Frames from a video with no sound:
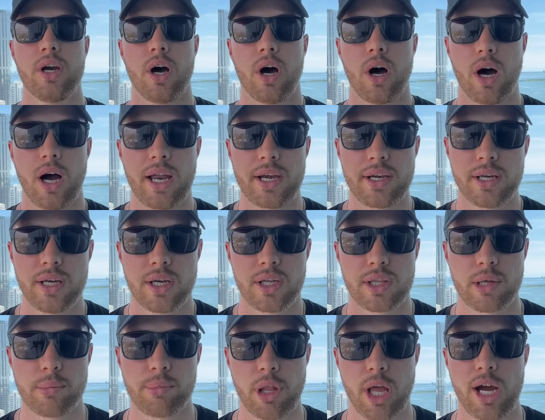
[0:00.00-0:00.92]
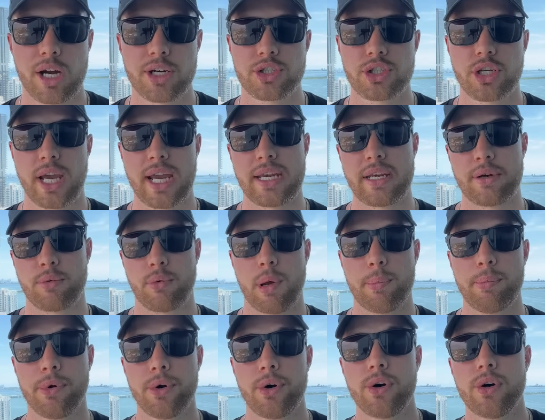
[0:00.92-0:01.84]
on the blockchain. And
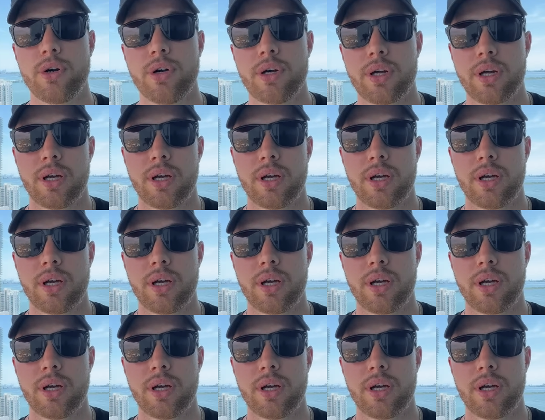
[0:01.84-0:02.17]
Ripple